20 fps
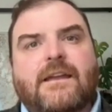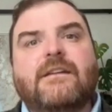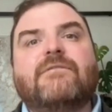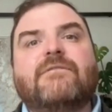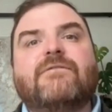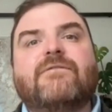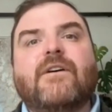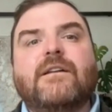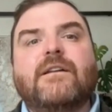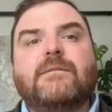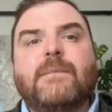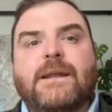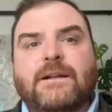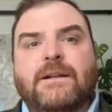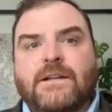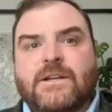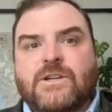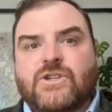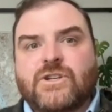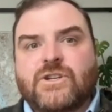can
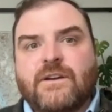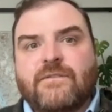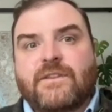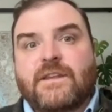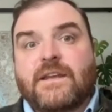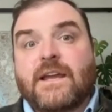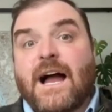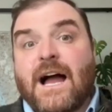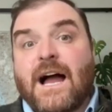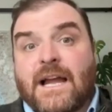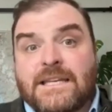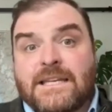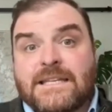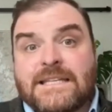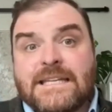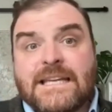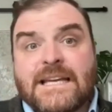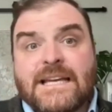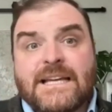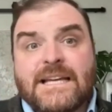fundamentally shift the
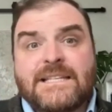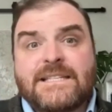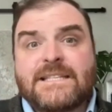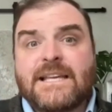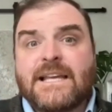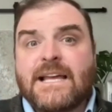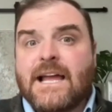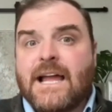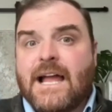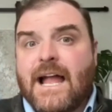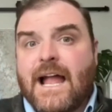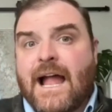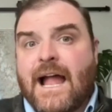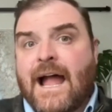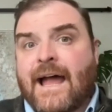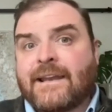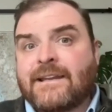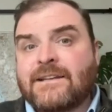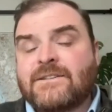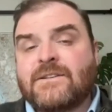ideas,
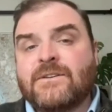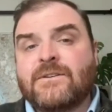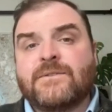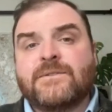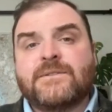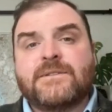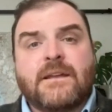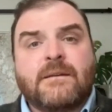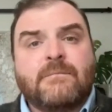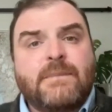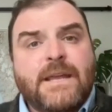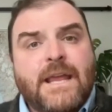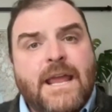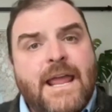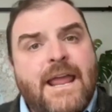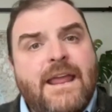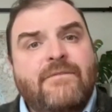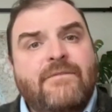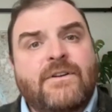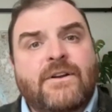attitudes, and
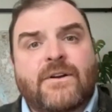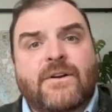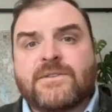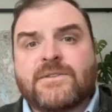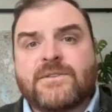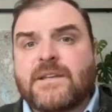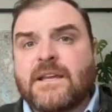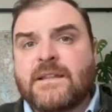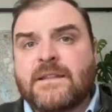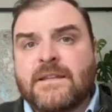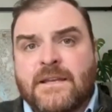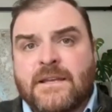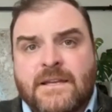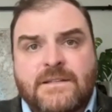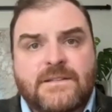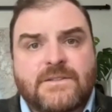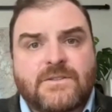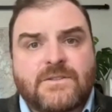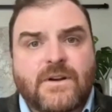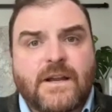behaviors in the
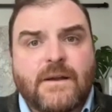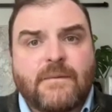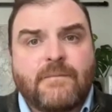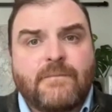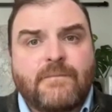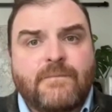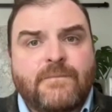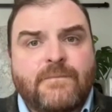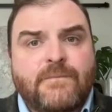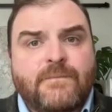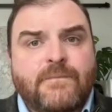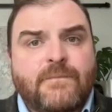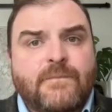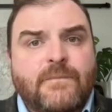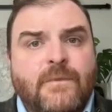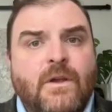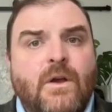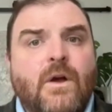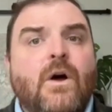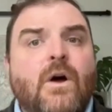industry.
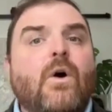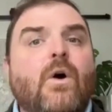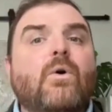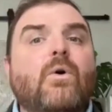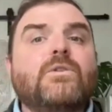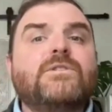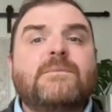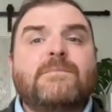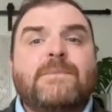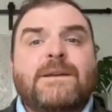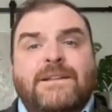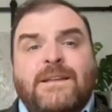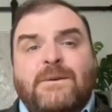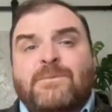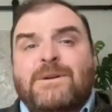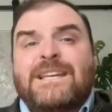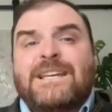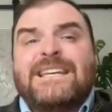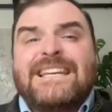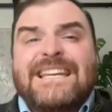
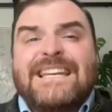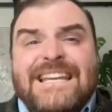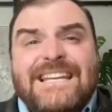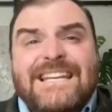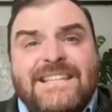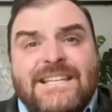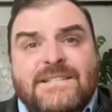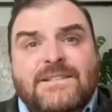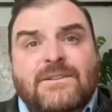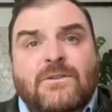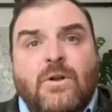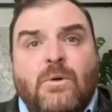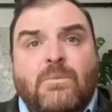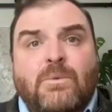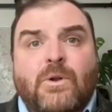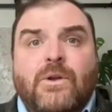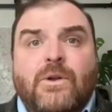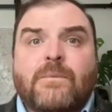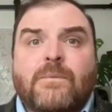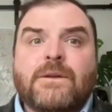Ultimately, we need this
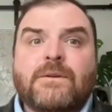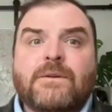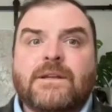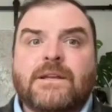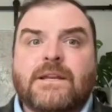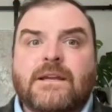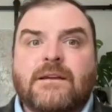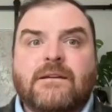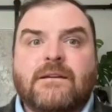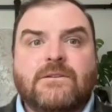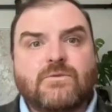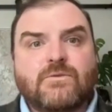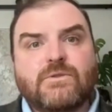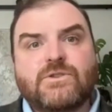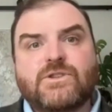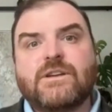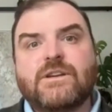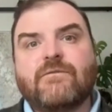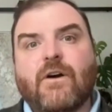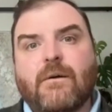global community to
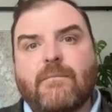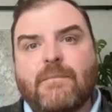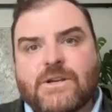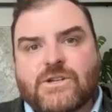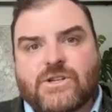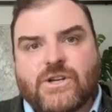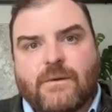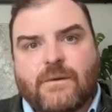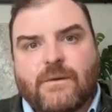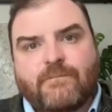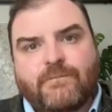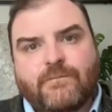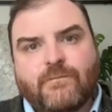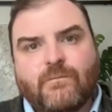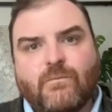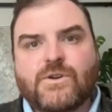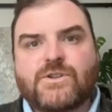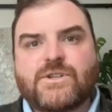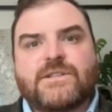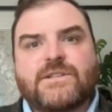achieve our mission,
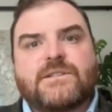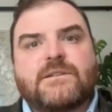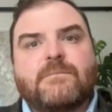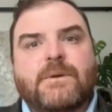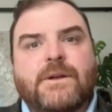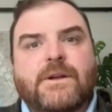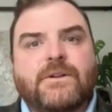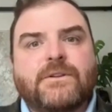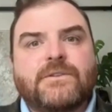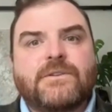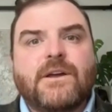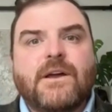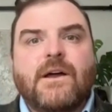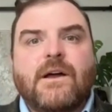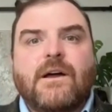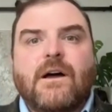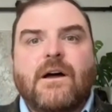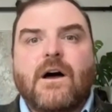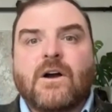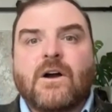which is to build
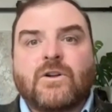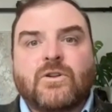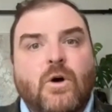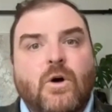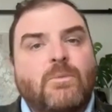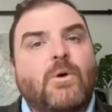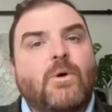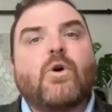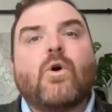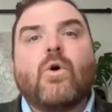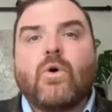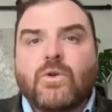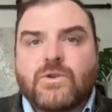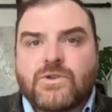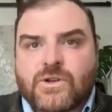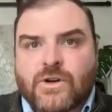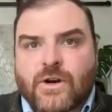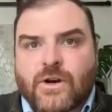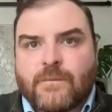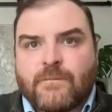a global
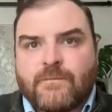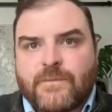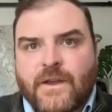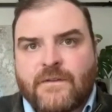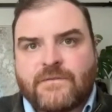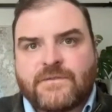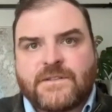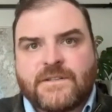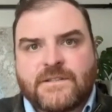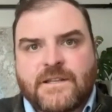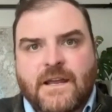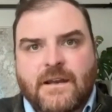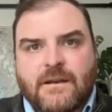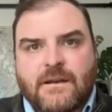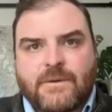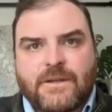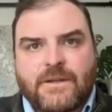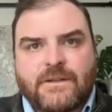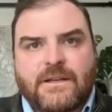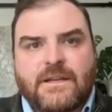culture of
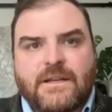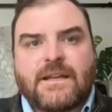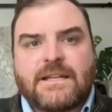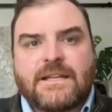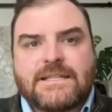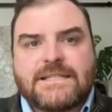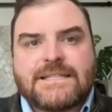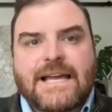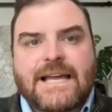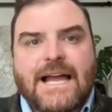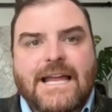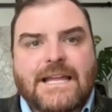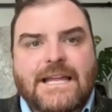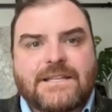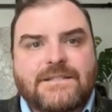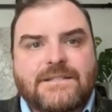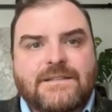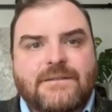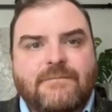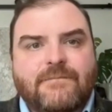sustainability in
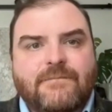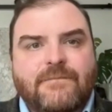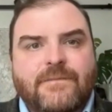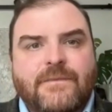science.